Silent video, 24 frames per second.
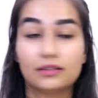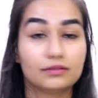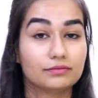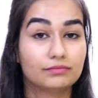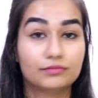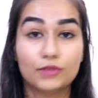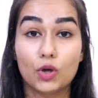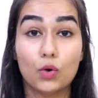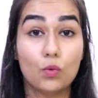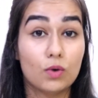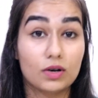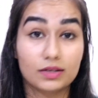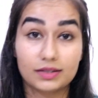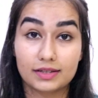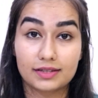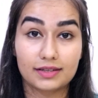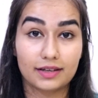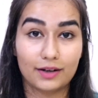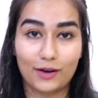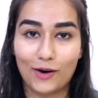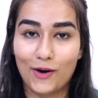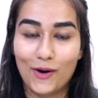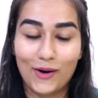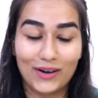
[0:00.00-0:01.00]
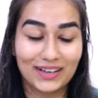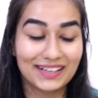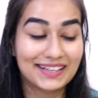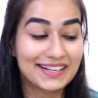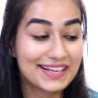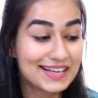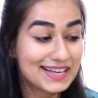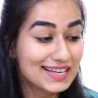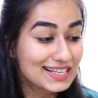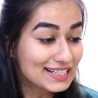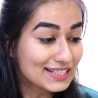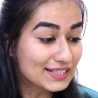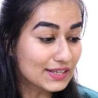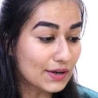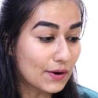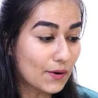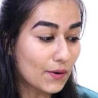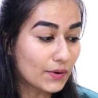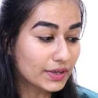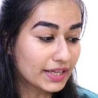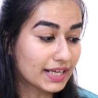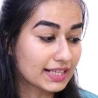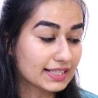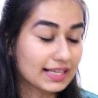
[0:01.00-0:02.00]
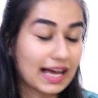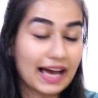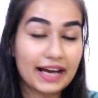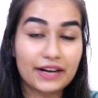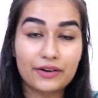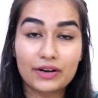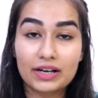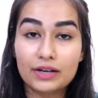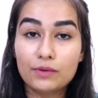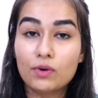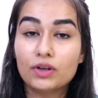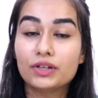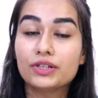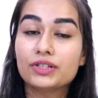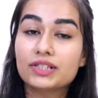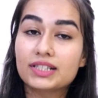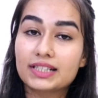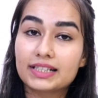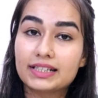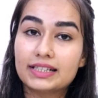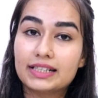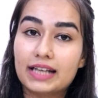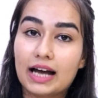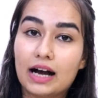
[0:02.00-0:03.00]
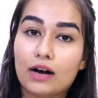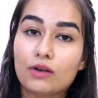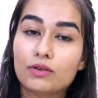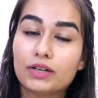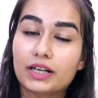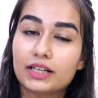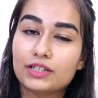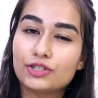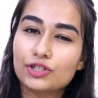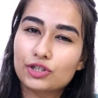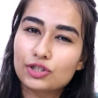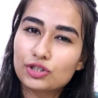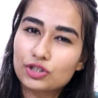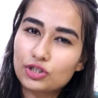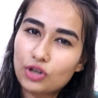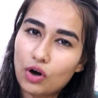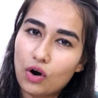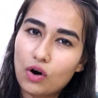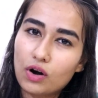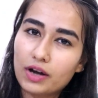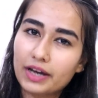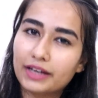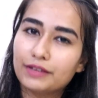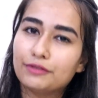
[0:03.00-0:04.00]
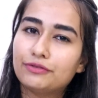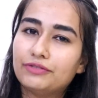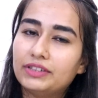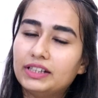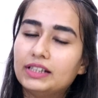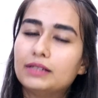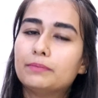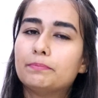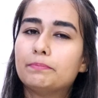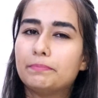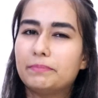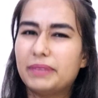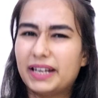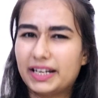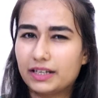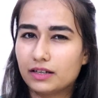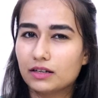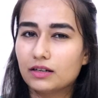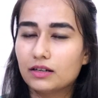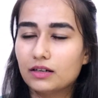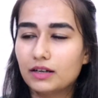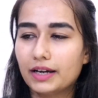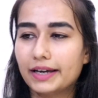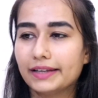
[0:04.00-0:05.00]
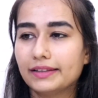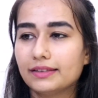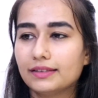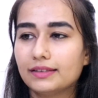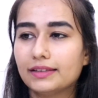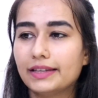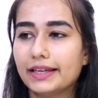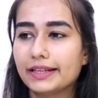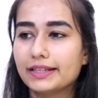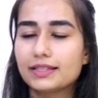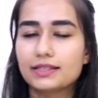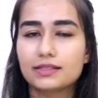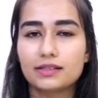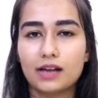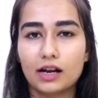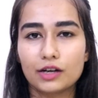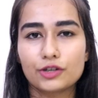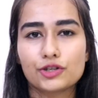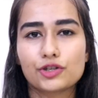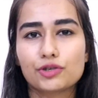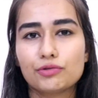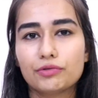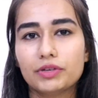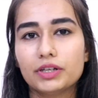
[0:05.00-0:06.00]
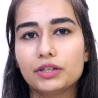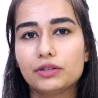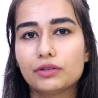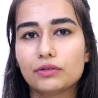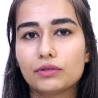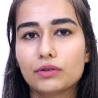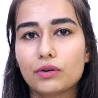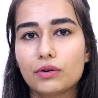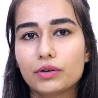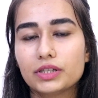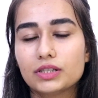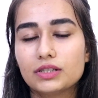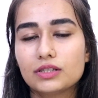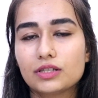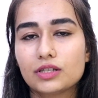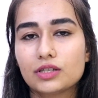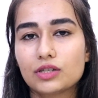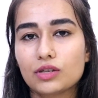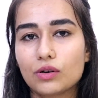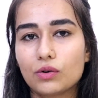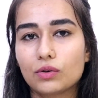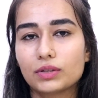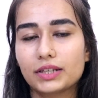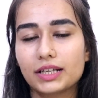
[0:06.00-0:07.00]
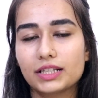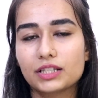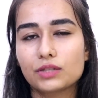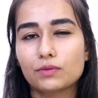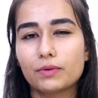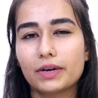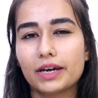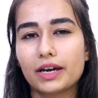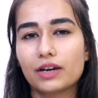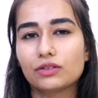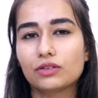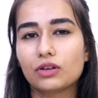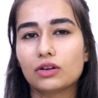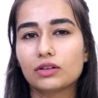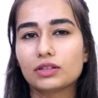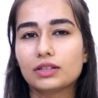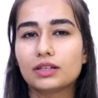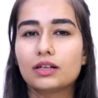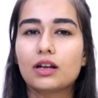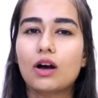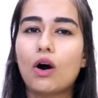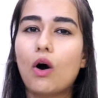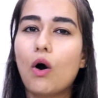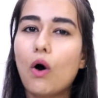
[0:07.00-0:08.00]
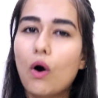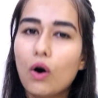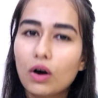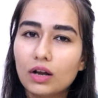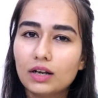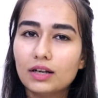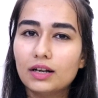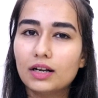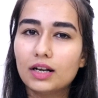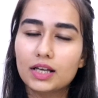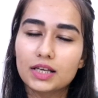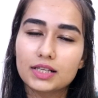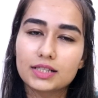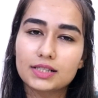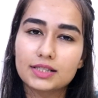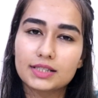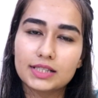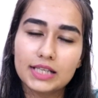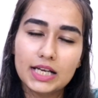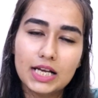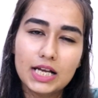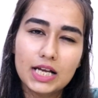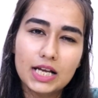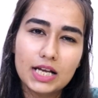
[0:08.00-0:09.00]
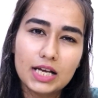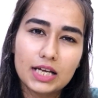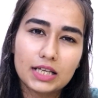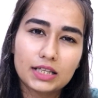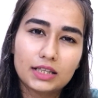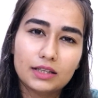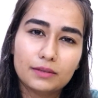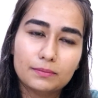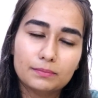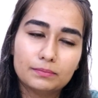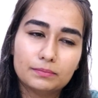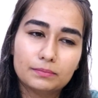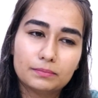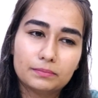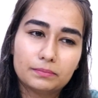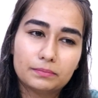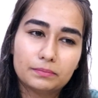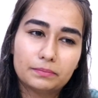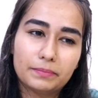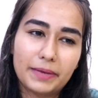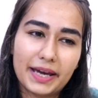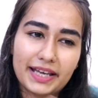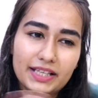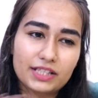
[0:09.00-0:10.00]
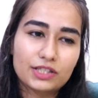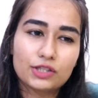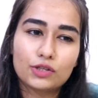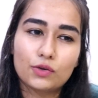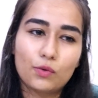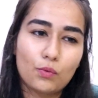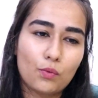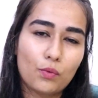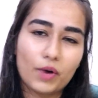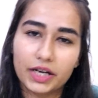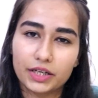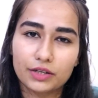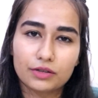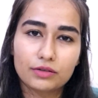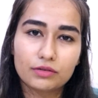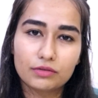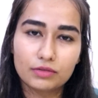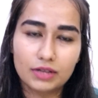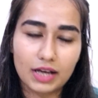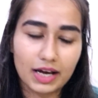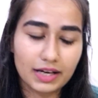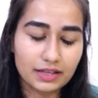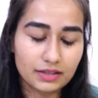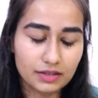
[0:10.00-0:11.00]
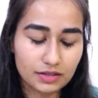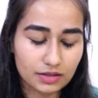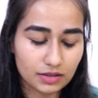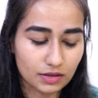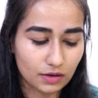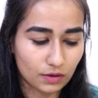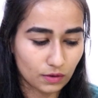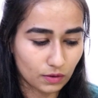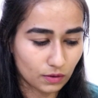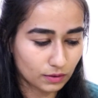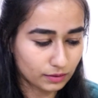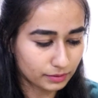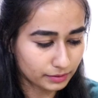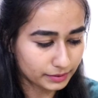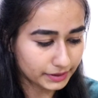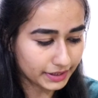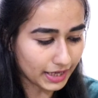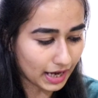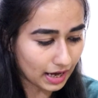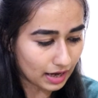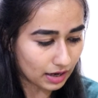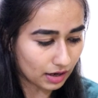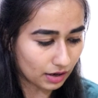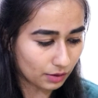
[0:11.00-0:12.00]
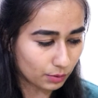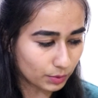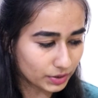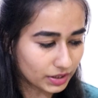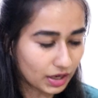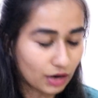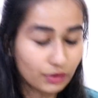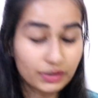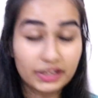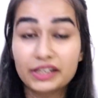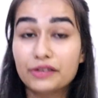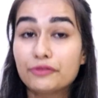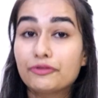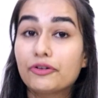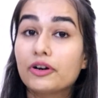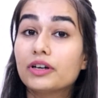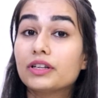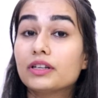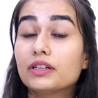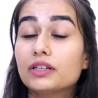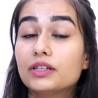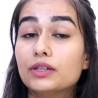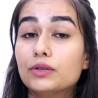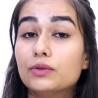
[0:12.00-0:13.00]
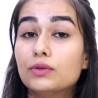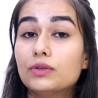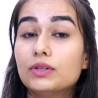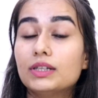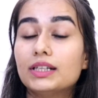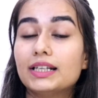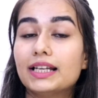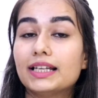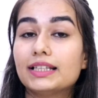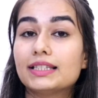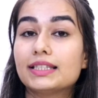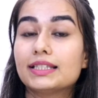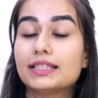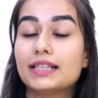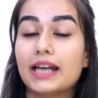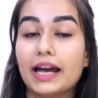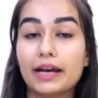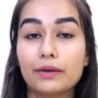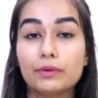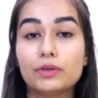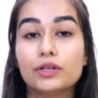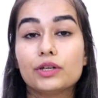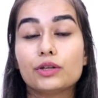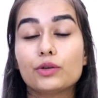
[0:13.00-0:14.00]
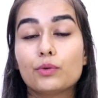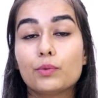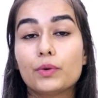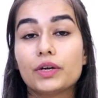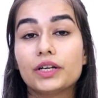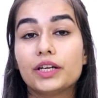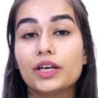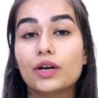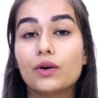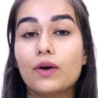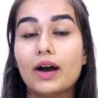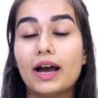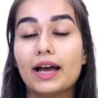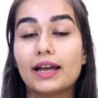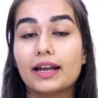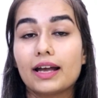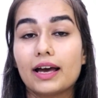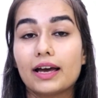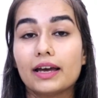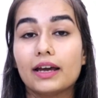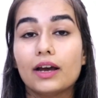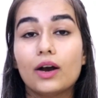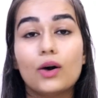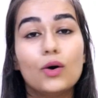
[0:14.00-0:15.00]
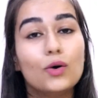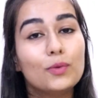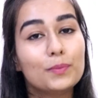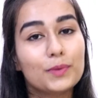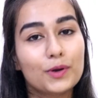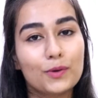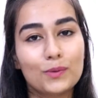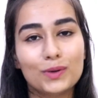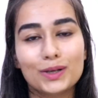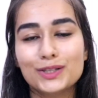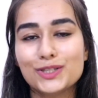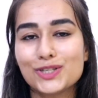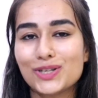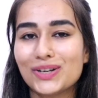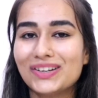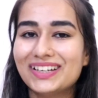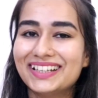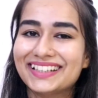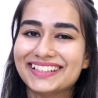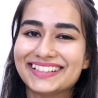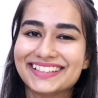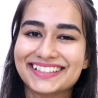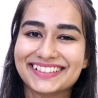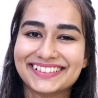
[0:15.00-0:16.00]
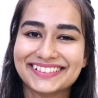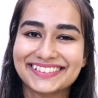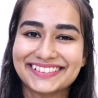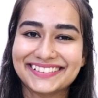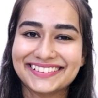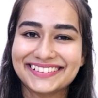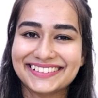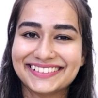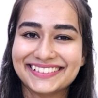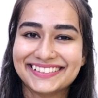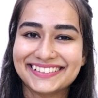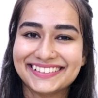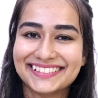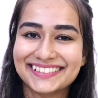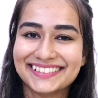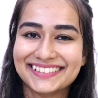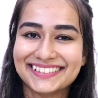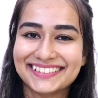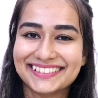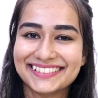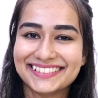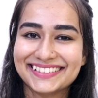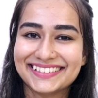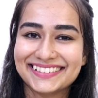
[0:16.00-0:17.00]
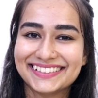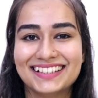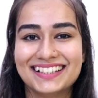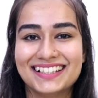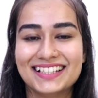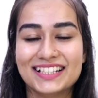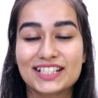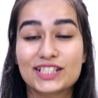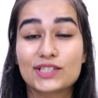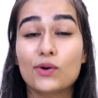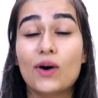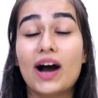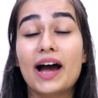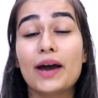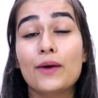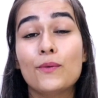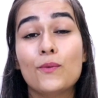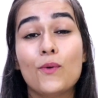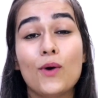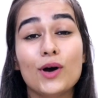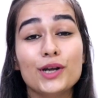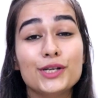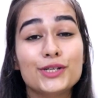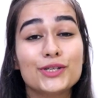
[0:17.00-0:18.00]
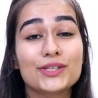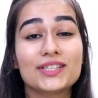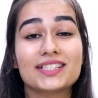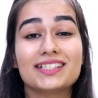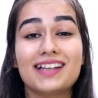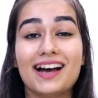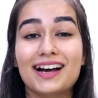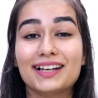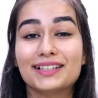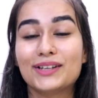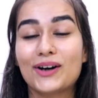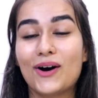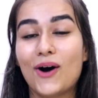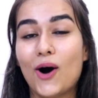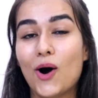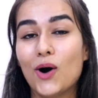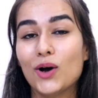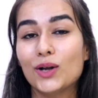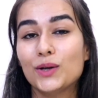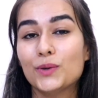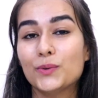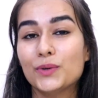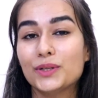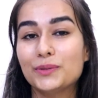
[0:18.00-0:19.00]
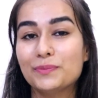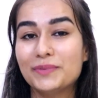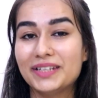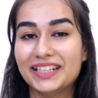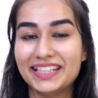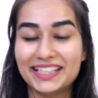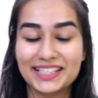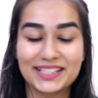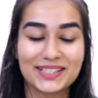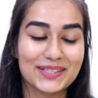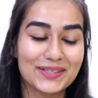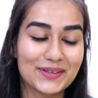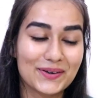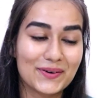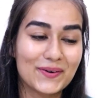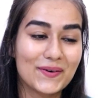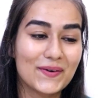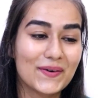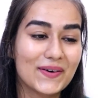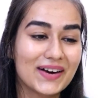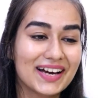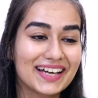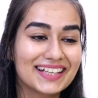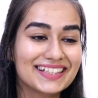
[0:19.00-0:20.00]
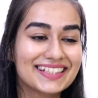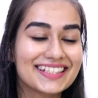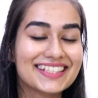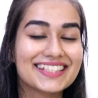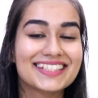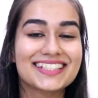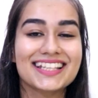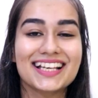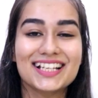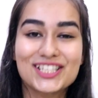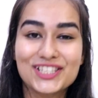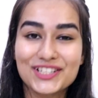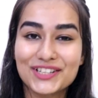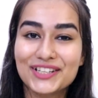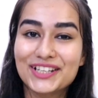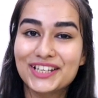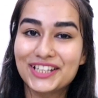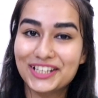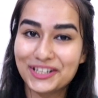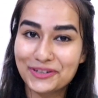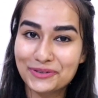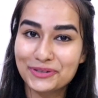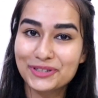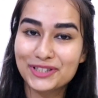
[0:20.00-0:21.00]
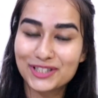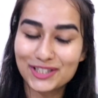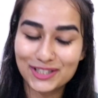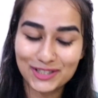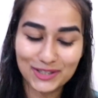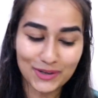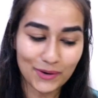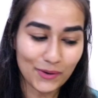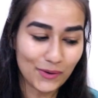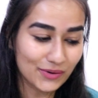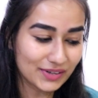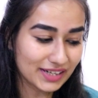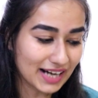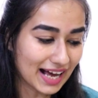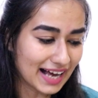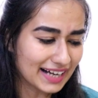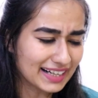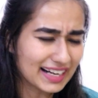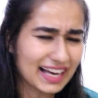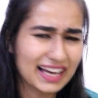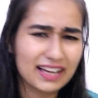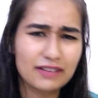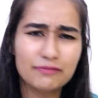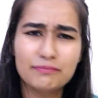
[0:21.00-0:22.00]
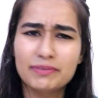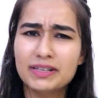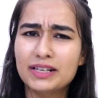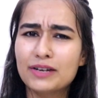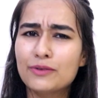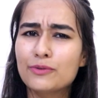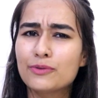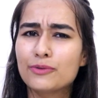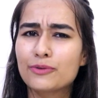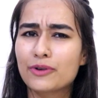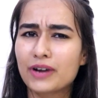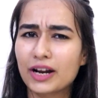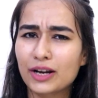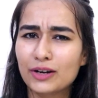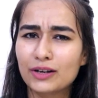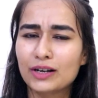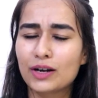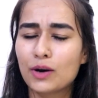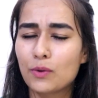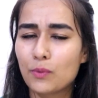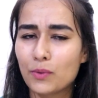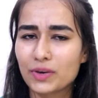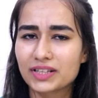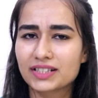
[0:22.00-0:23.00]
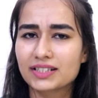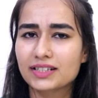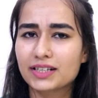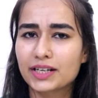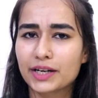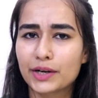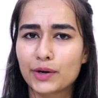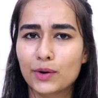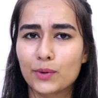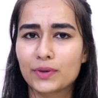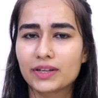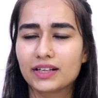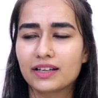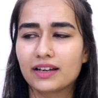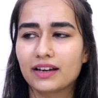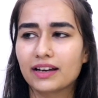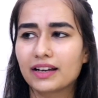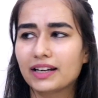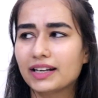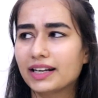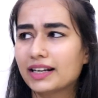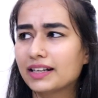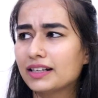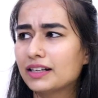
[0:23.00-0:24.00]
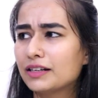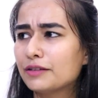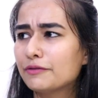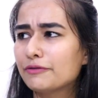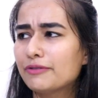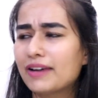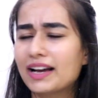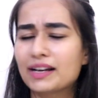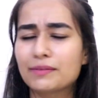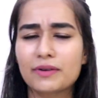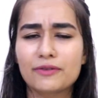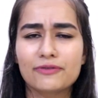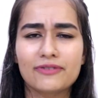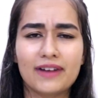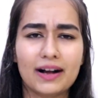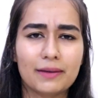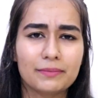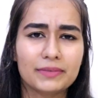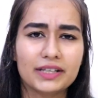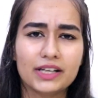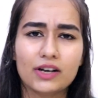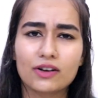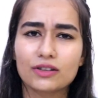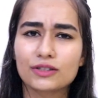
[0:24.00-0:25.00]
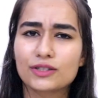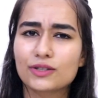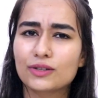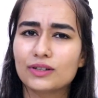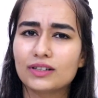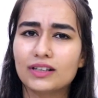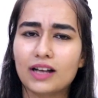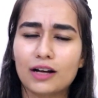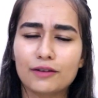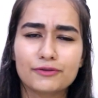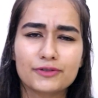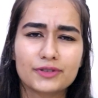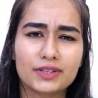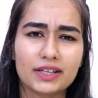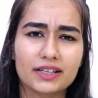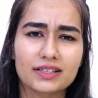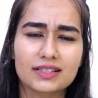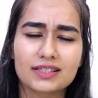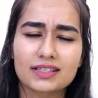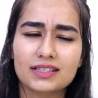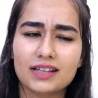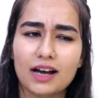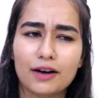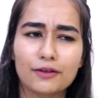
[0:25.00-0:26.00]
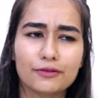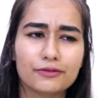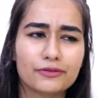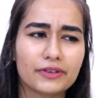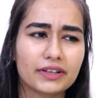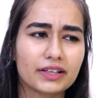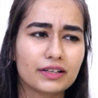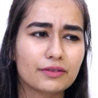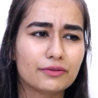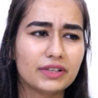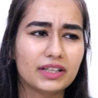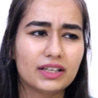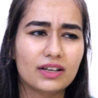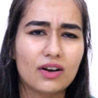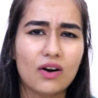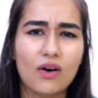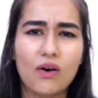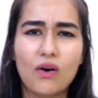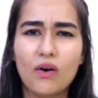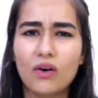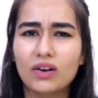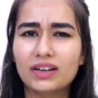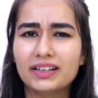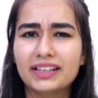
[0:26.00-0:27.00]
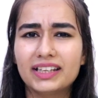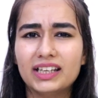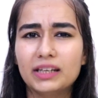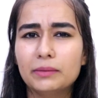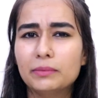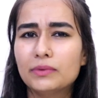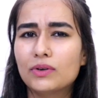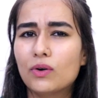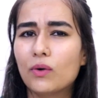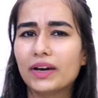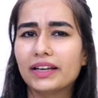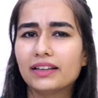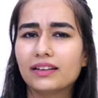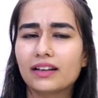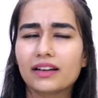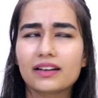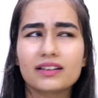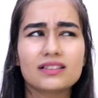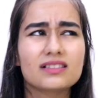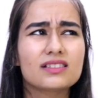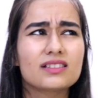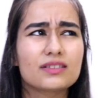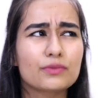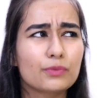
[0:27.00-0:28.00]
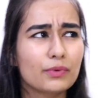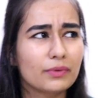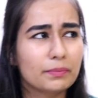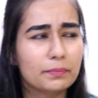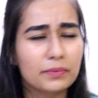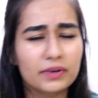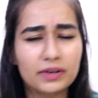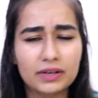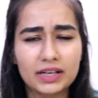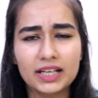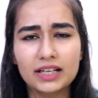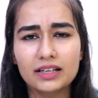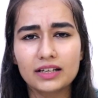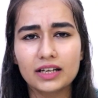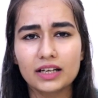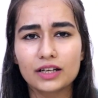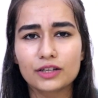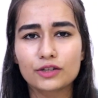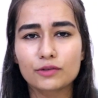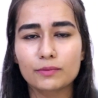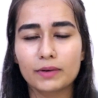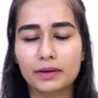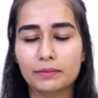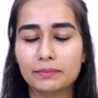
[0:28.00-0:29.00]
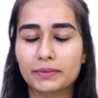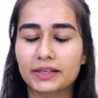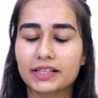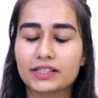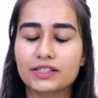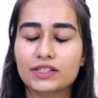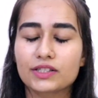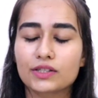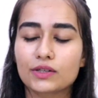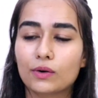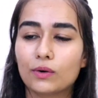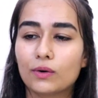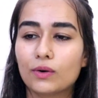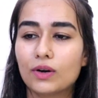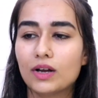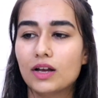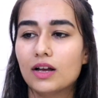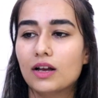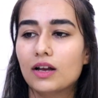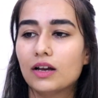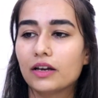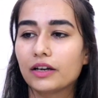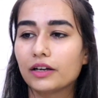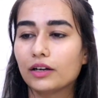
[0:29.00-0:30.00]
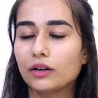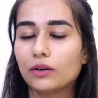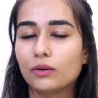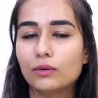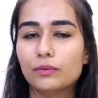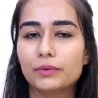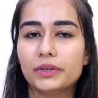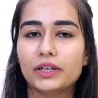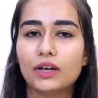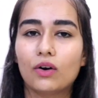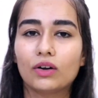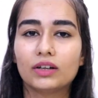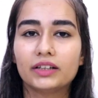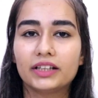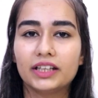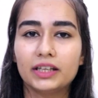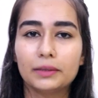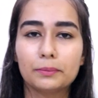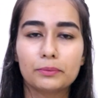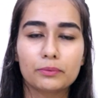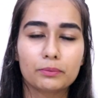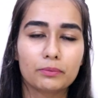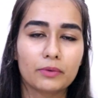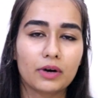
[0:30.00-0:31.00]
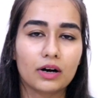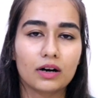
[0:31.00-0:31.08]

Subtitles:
no words at all. So yes, I really want to sit down and just talk and feel better and then start shooting tutorials. So that's why I thought that a haul is the best way to do that. So yeah, without any further ado, let's dive into the video and I hope you will enjoy it. So I want to start the haul with Miniso. It's such a cute store and I've been a regular visitor over there, and in fact my family also loves their stuff and we all keep going there. It's pretty near to my place, so we all keep